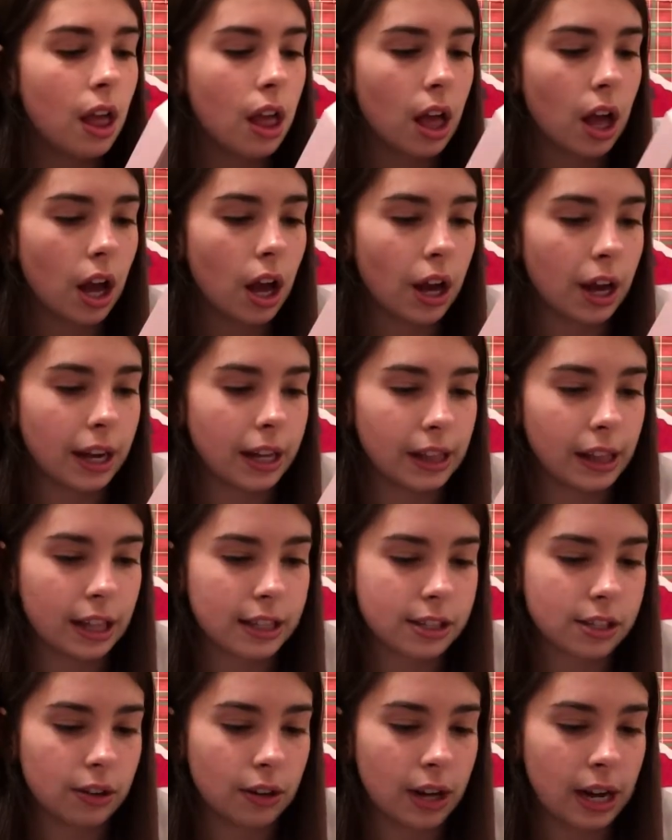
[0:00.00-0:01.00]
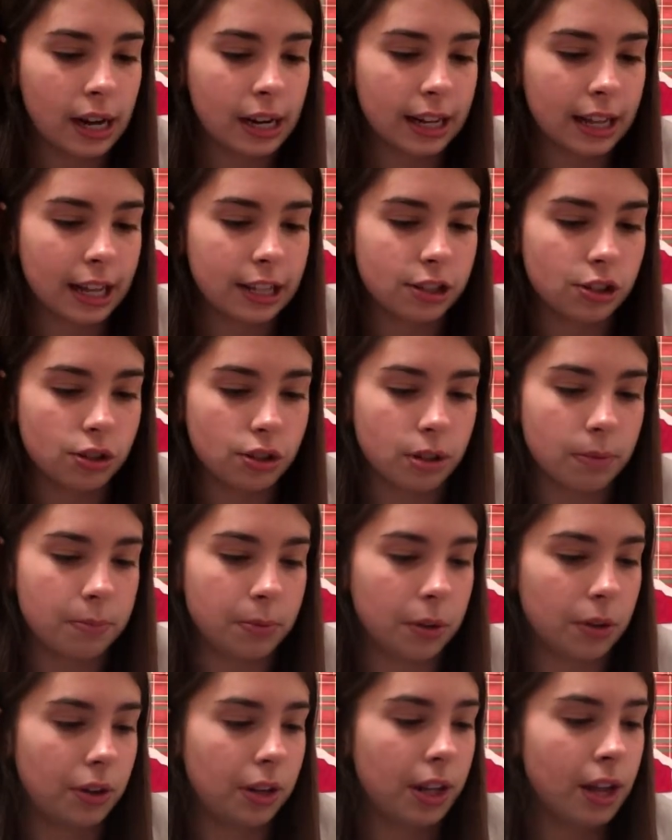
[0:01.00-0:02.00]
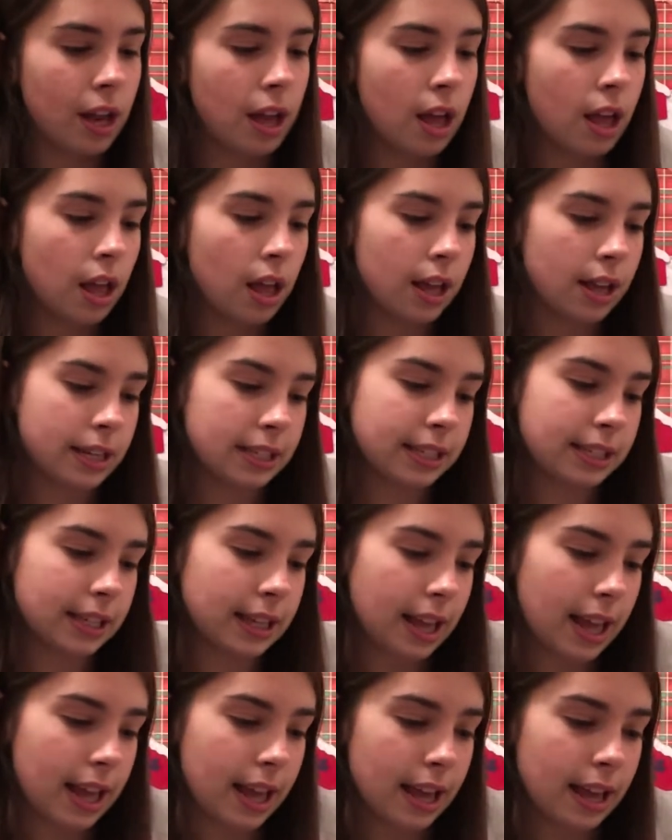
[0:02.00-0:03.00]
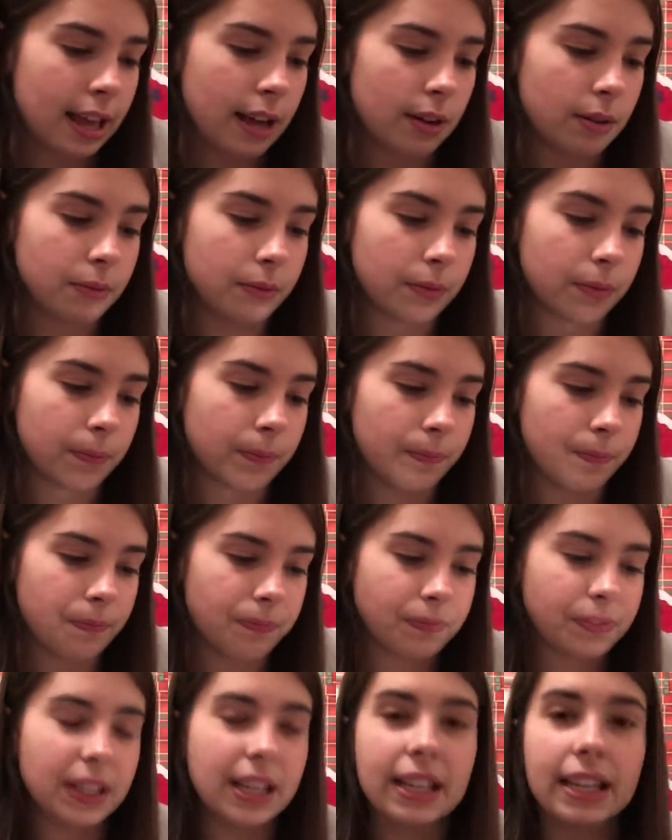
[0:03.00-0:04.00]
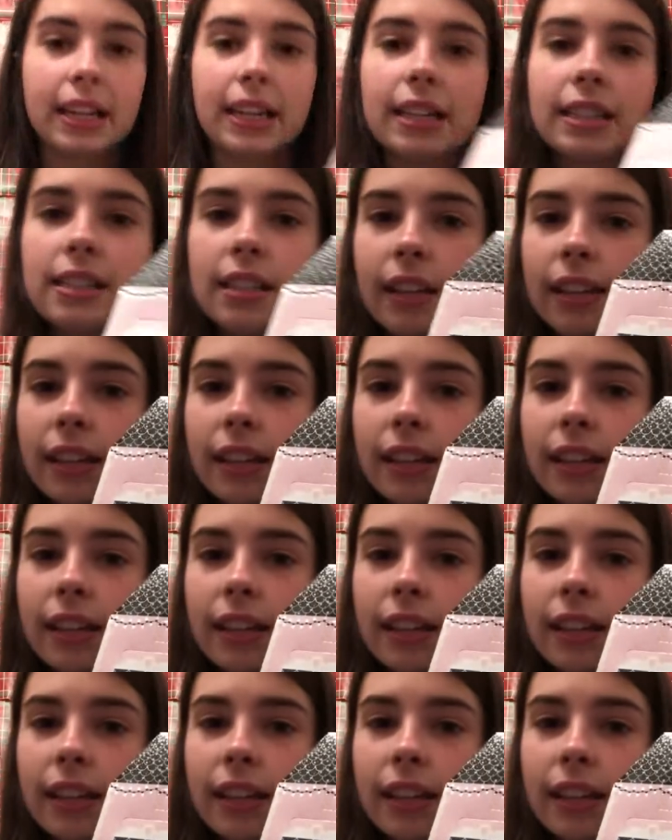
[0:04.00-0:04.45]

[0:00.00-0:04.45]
Alright, let's go ahead and do the beauty. Today, it's on the